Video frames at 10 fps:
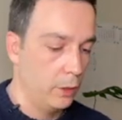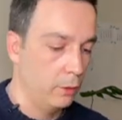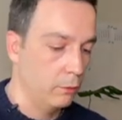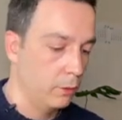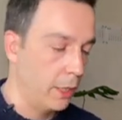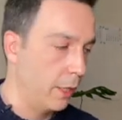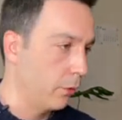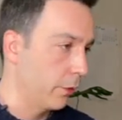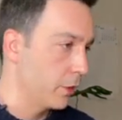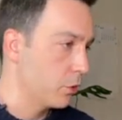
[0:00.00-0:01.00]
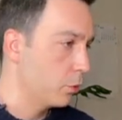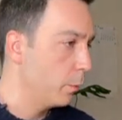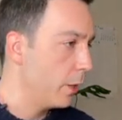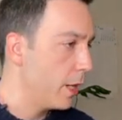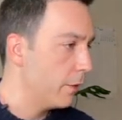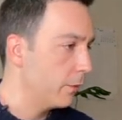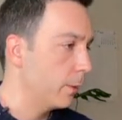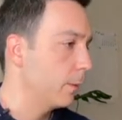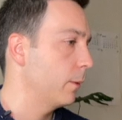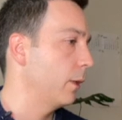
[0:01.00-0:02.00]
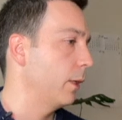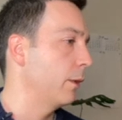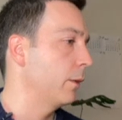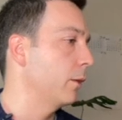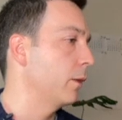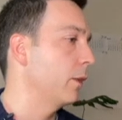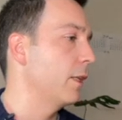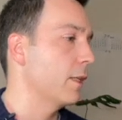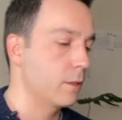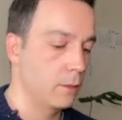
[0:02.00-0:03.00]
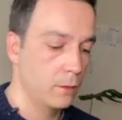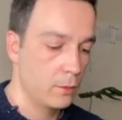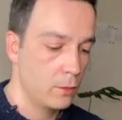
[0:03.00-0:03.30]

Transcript: And Aragorn is too brave and he doesn't.